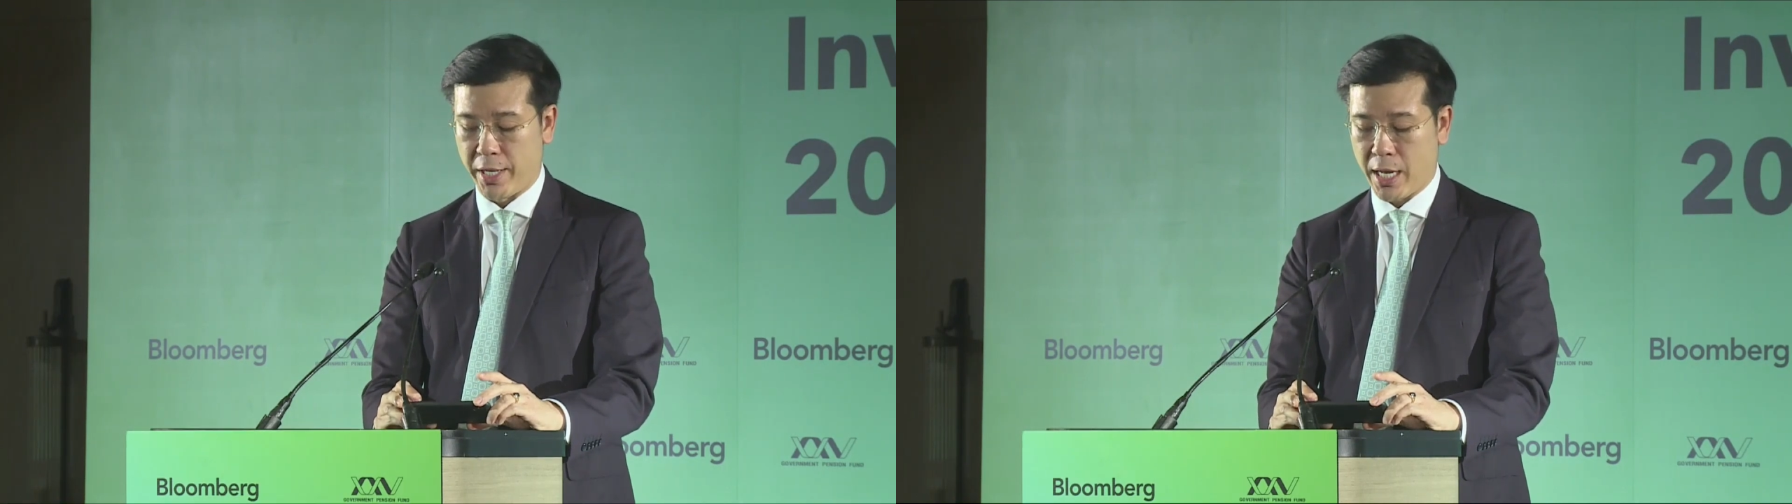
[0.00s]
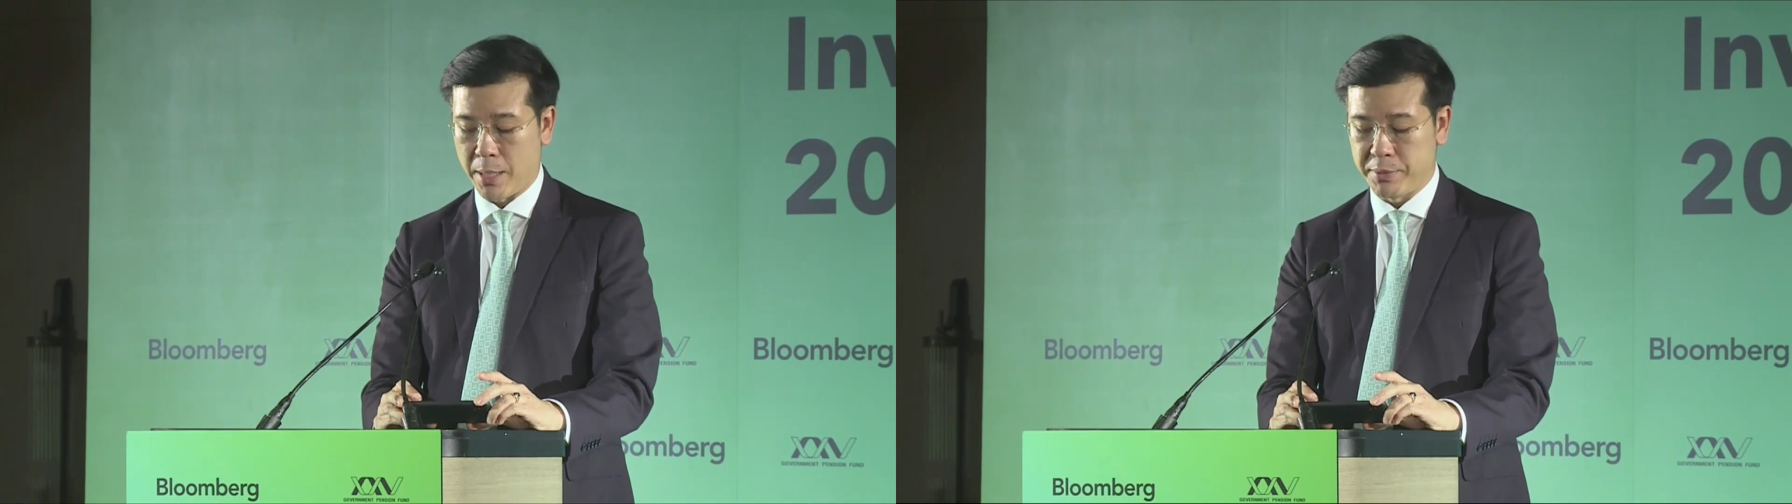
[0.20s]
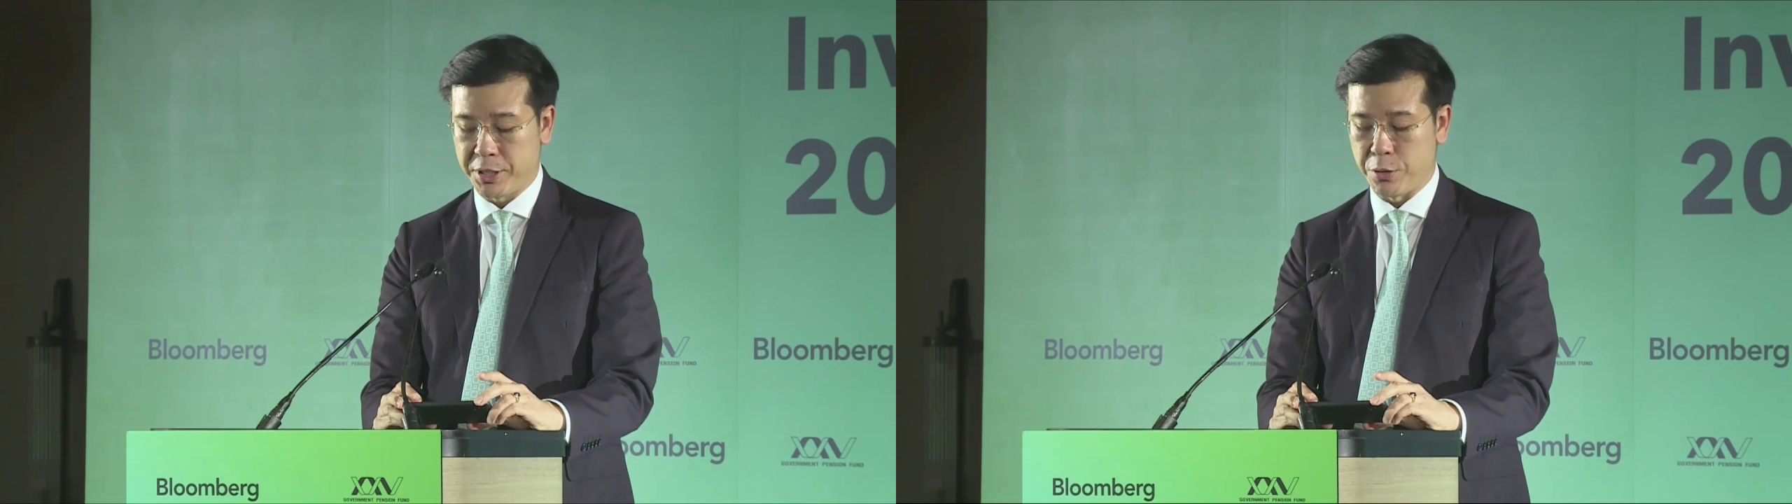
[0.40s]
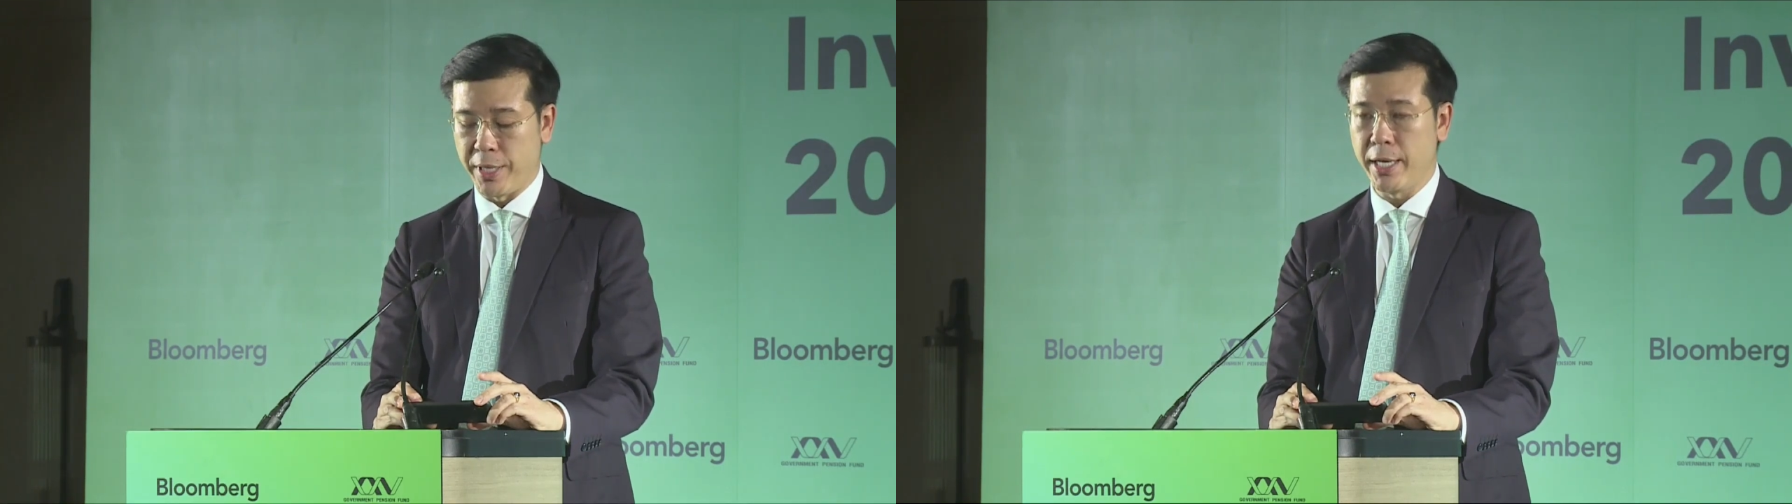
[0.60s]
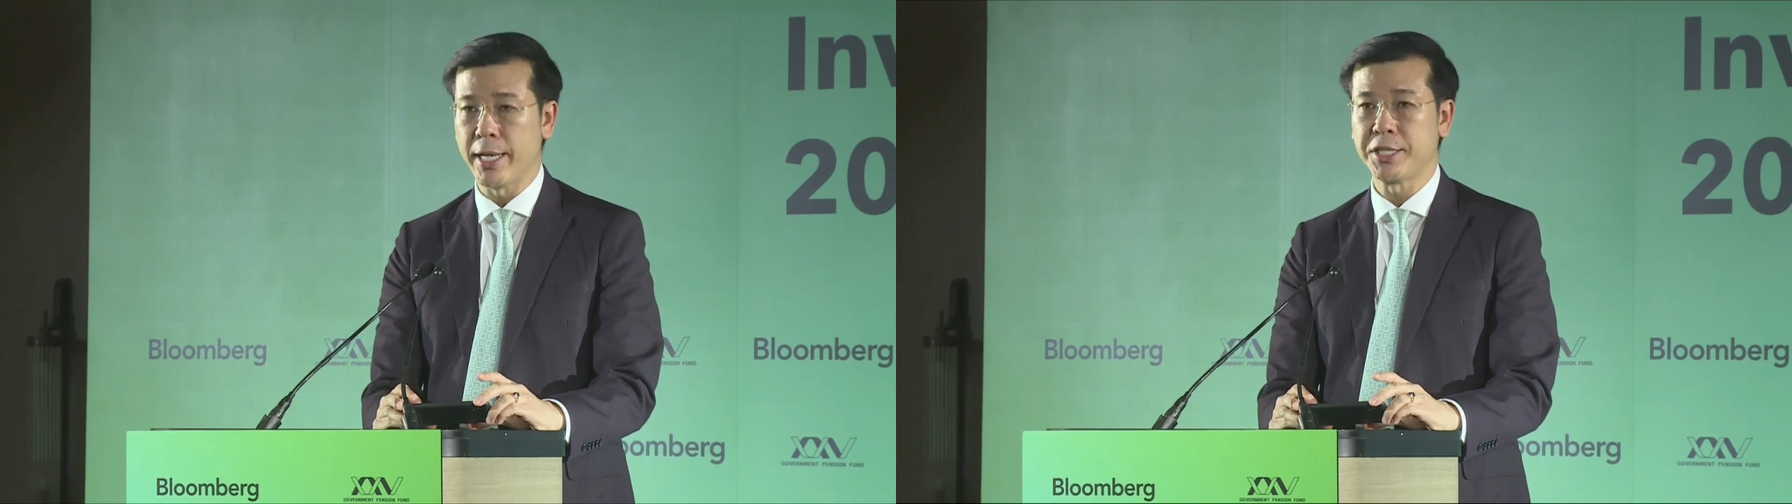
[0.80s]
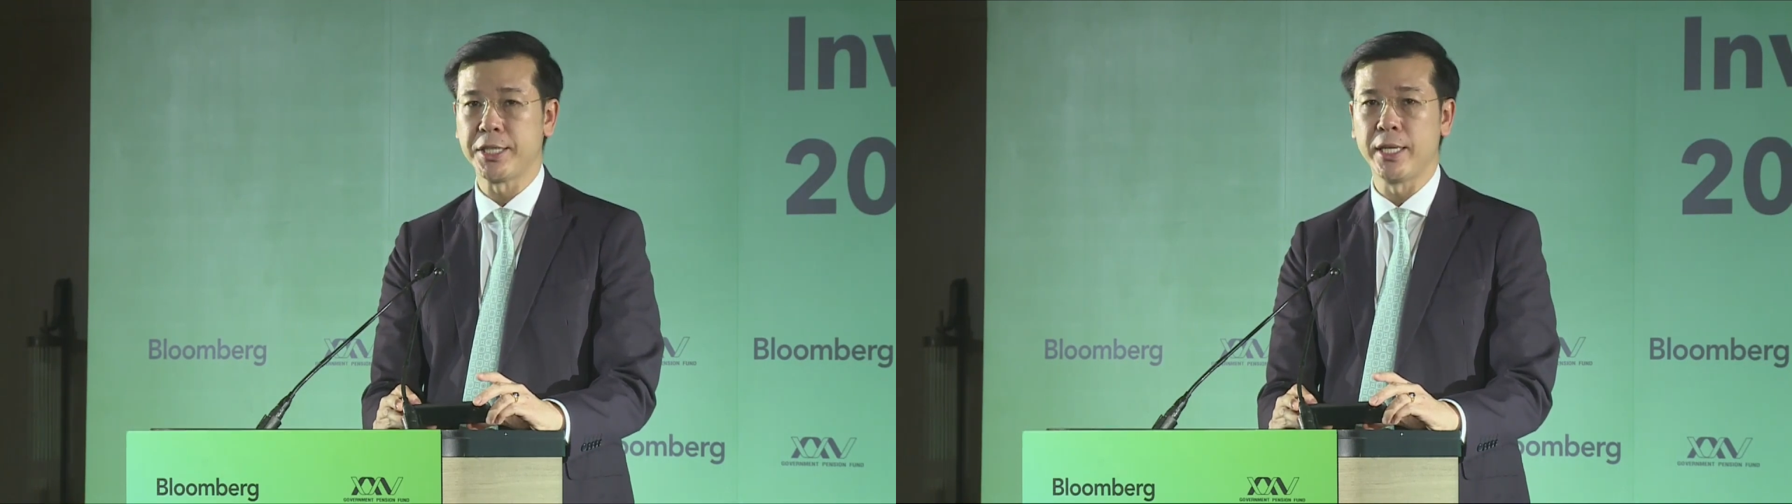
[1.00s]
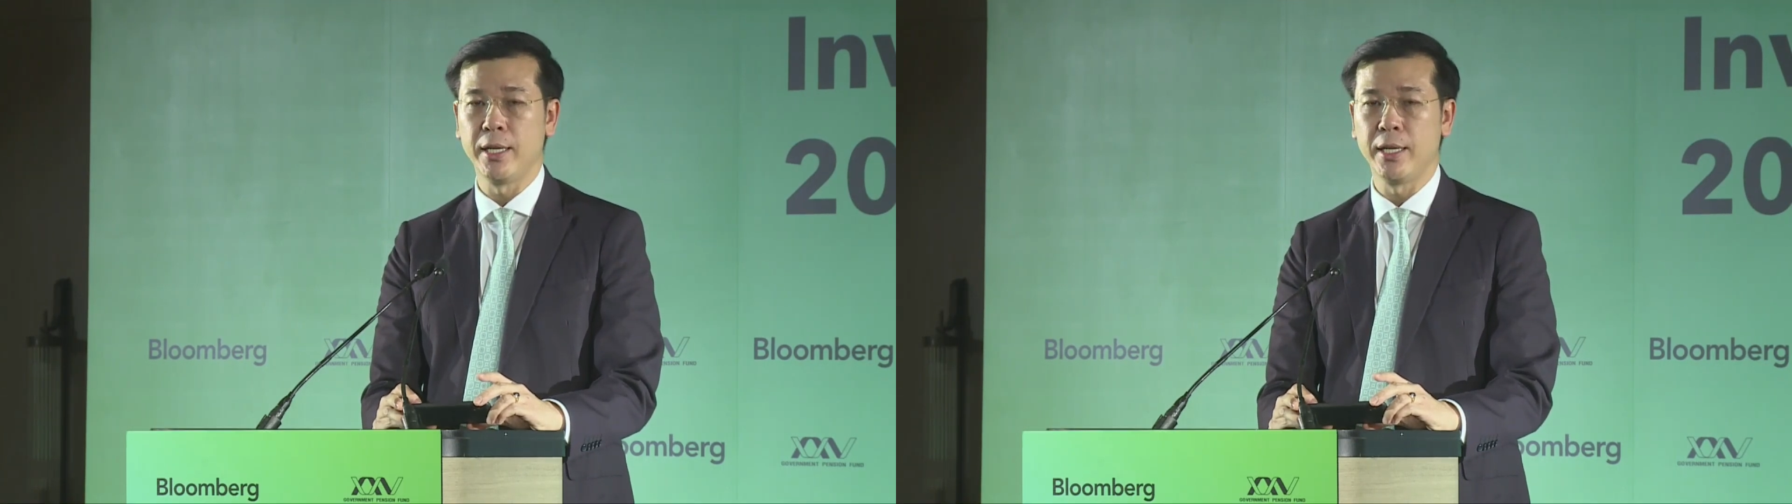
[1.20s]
comes to ESG